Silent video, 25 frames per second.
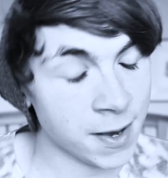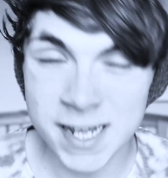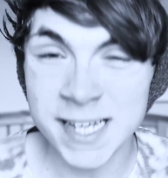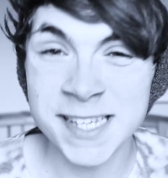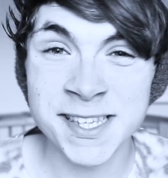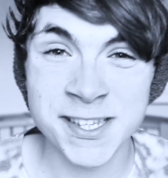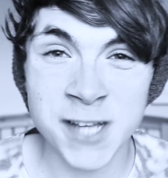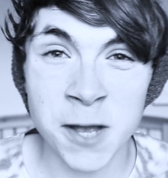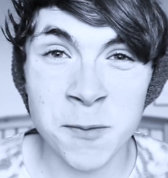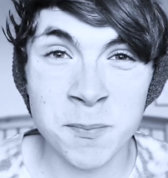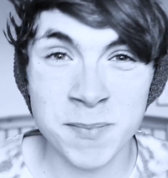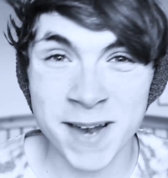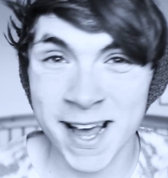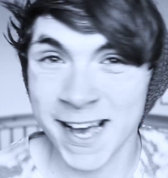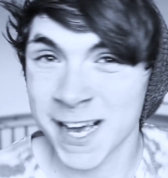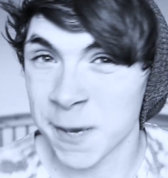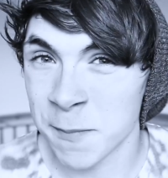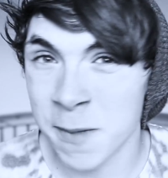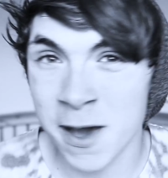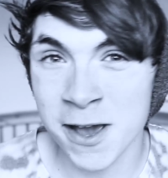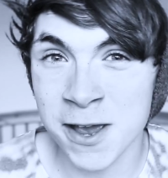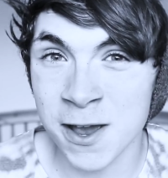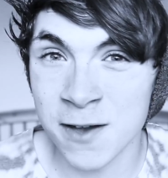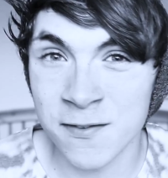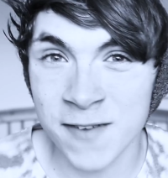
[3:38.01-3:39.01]
Please don't
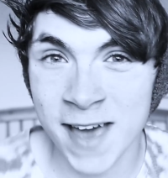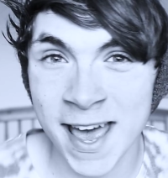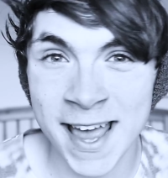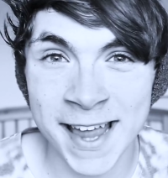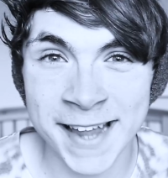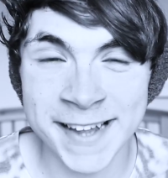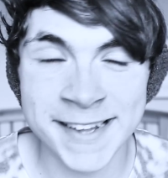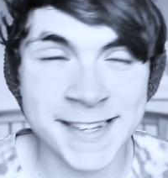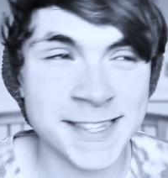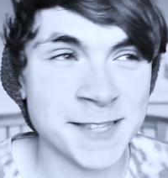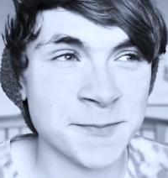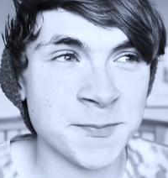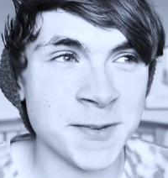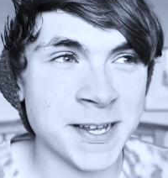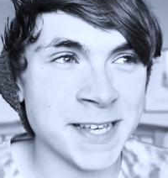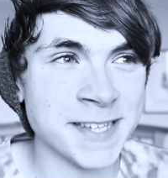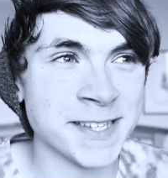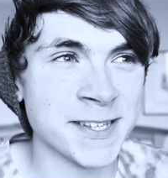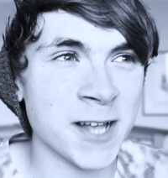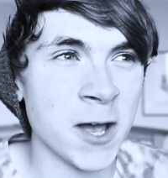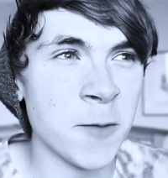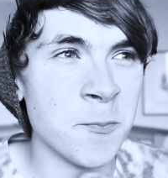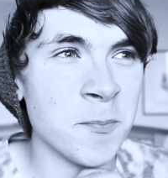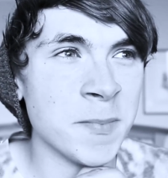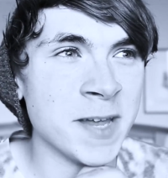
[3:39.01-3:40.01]
blackmail your fans, please
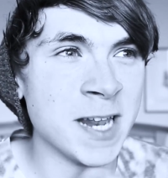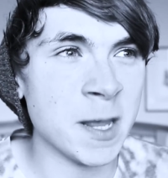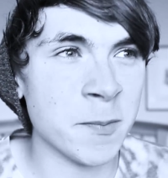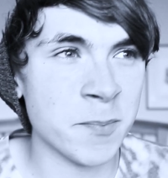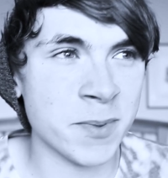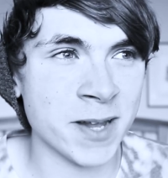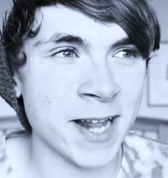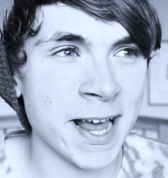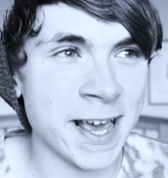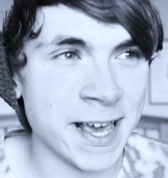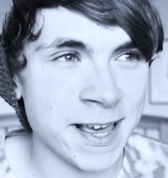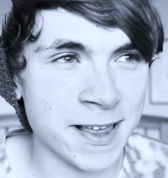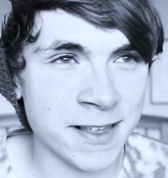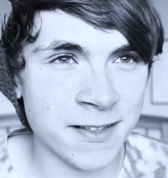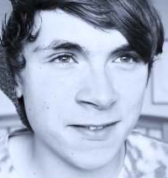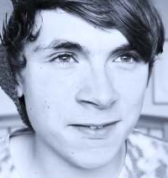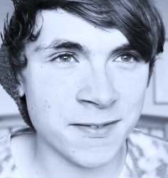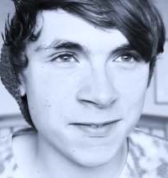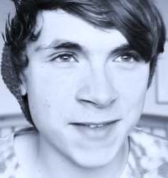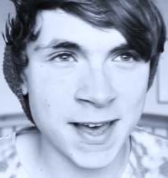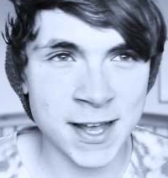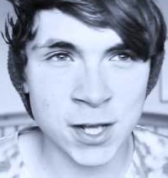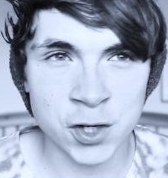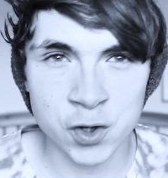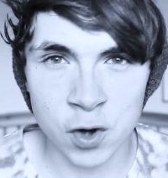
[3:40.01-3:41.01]
don't manipulate
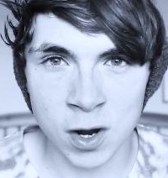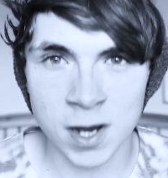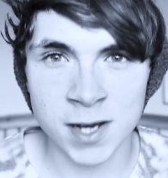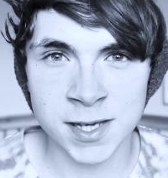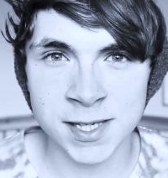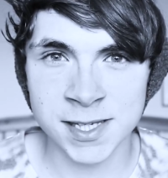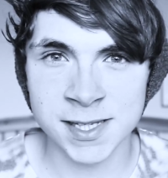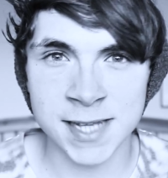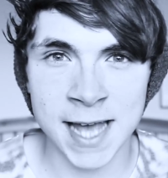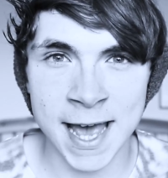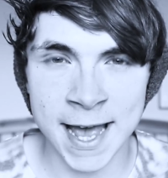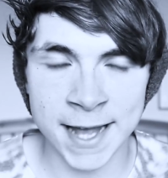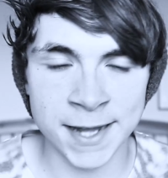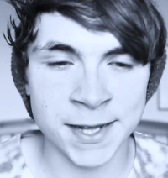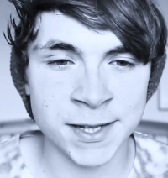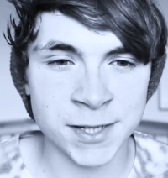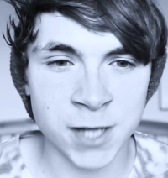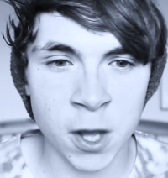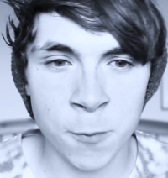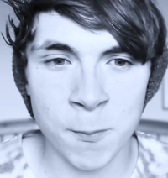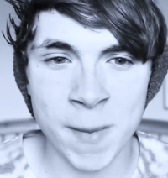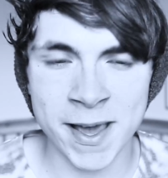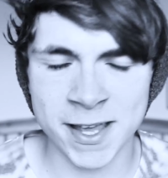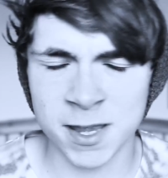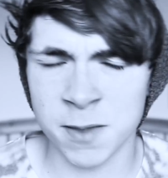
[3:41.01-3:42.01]
their trust, and
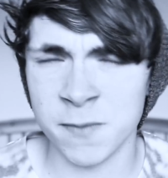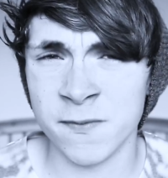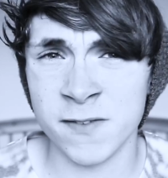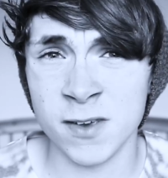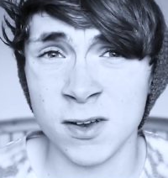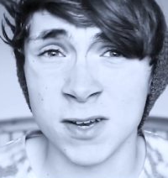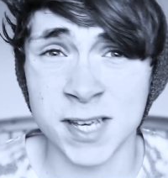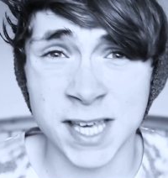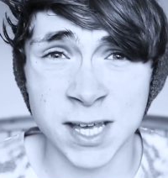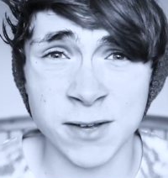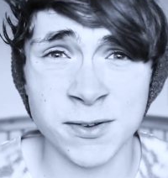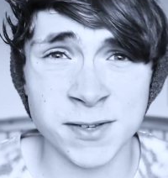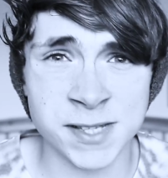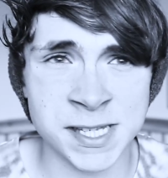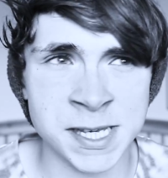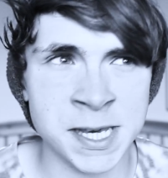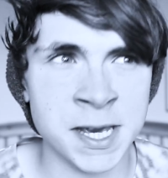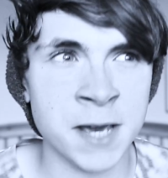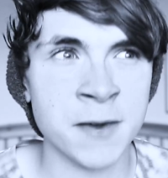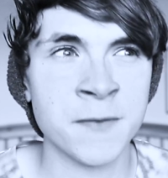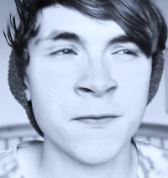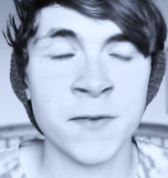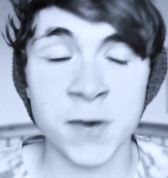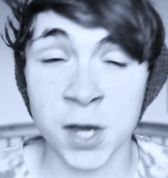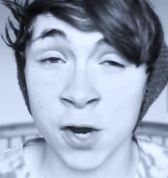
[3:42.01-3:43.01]
don't make them feel
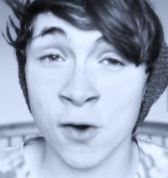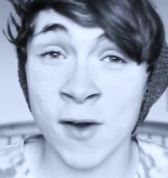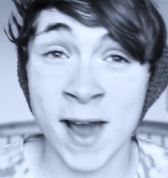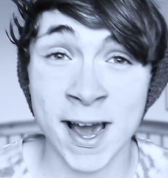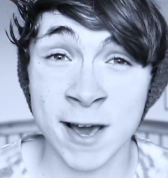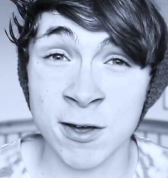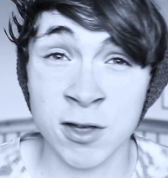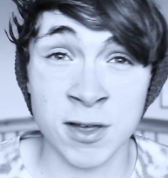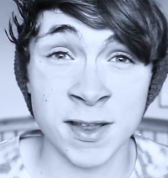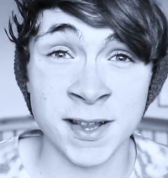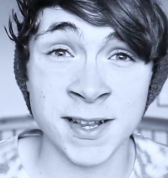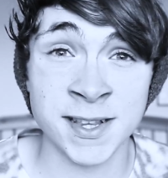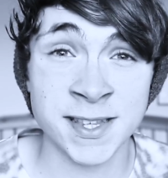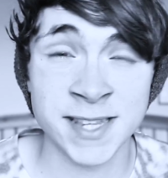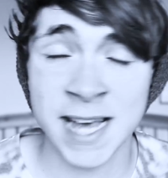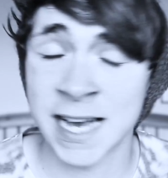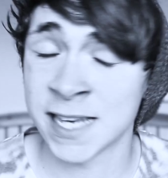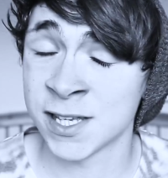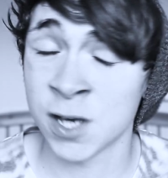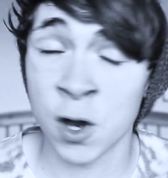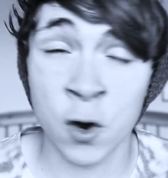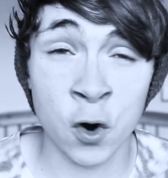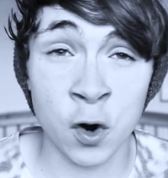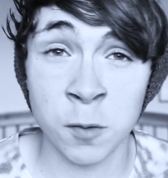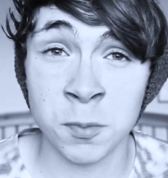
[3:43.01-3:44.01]
guilty for your actions.
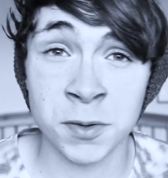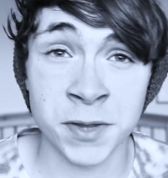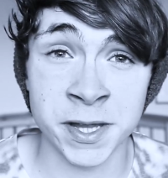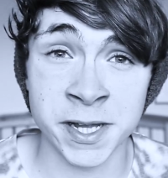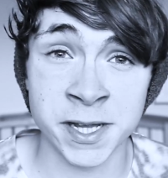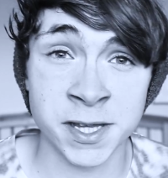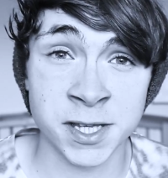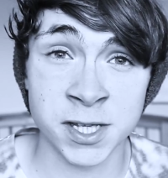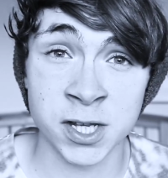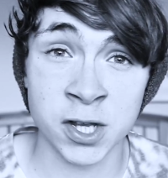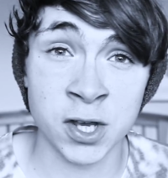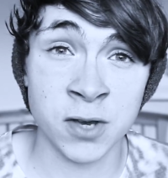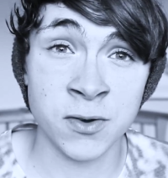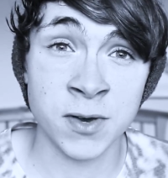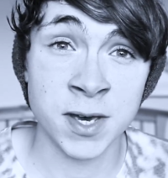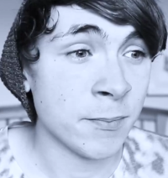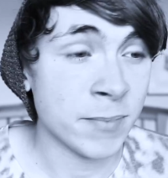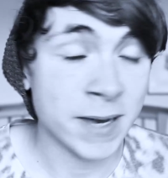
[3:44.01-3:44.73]
That's a horrible thing to do.